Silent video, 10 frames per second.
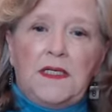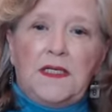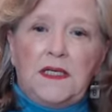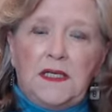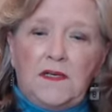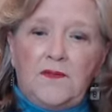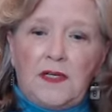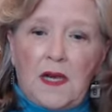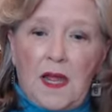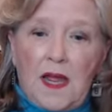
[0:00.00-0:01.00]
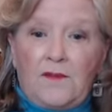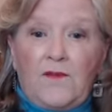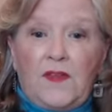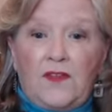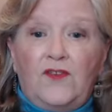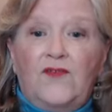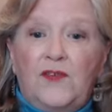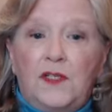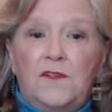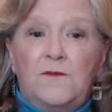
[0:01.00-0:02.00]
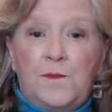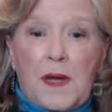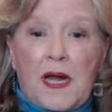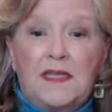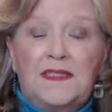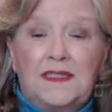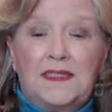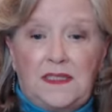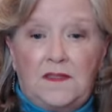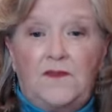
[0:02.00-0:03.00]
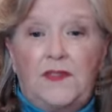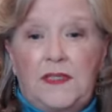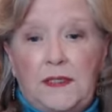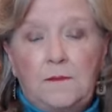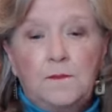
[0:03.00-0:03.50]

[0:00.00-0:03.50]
to live a life that's full of positivity.